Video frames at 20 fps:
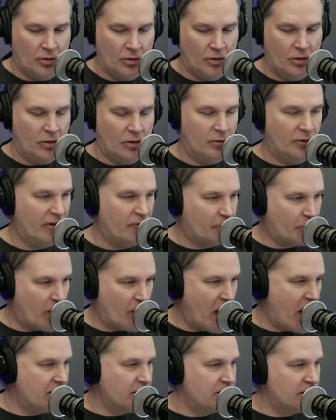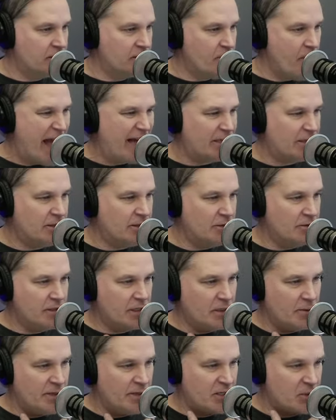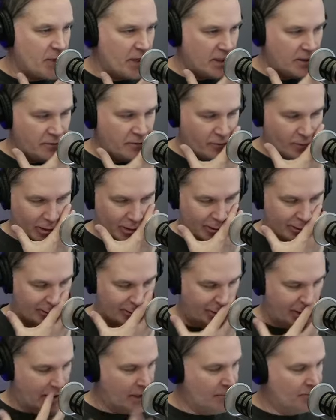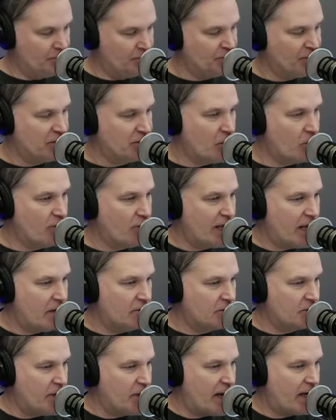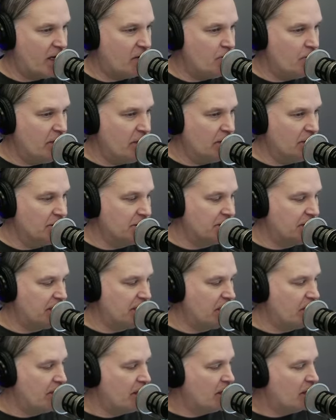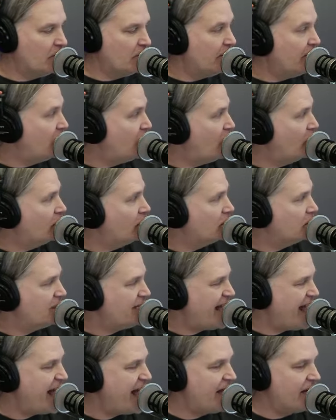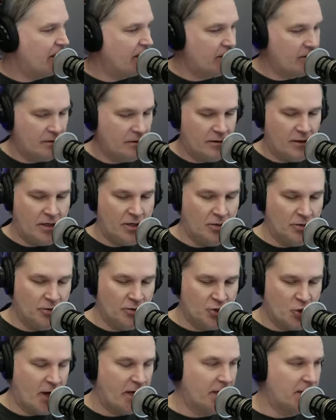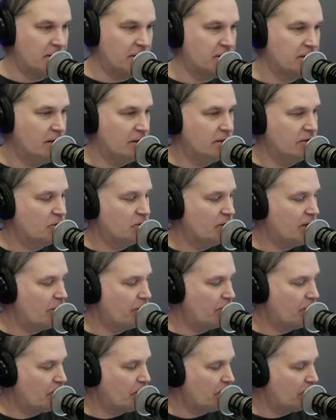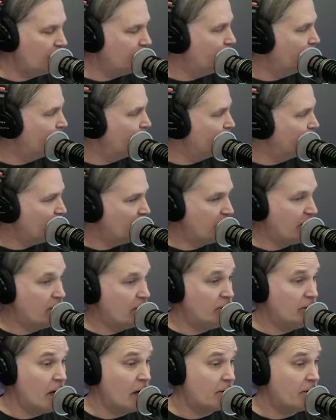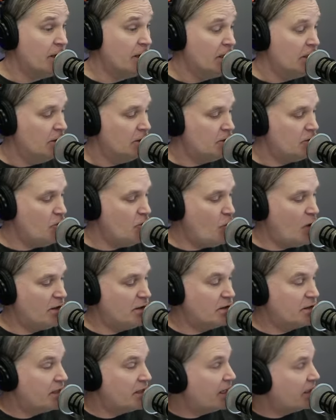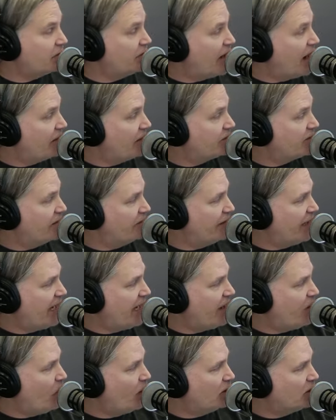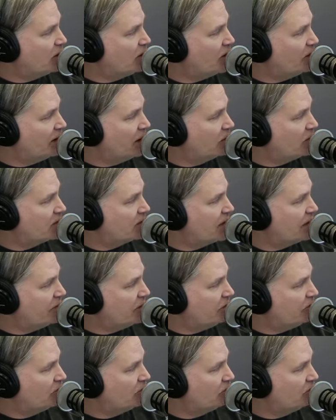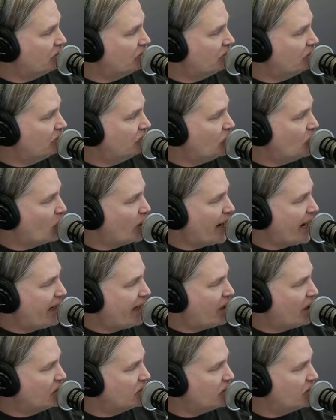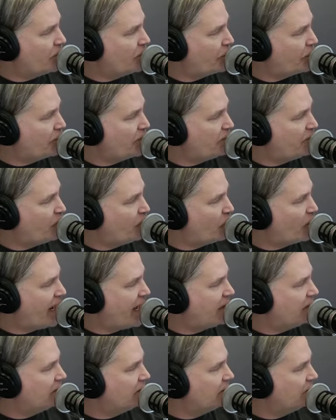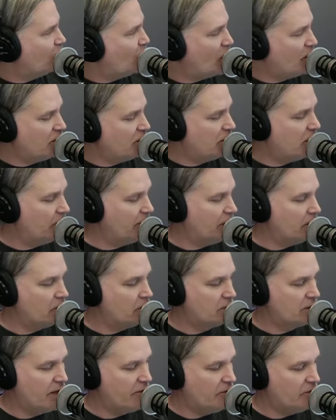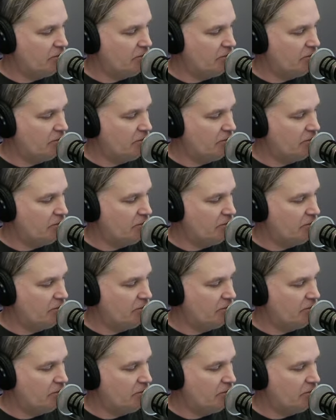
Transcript: We'll have prizes. Mattitude's going to be spinning for us. So get your spot on Bill's team here. Be caller 10, and you'll join us on the 23rd. Okay, good luck. 216-578-1007 or 800-348-1007.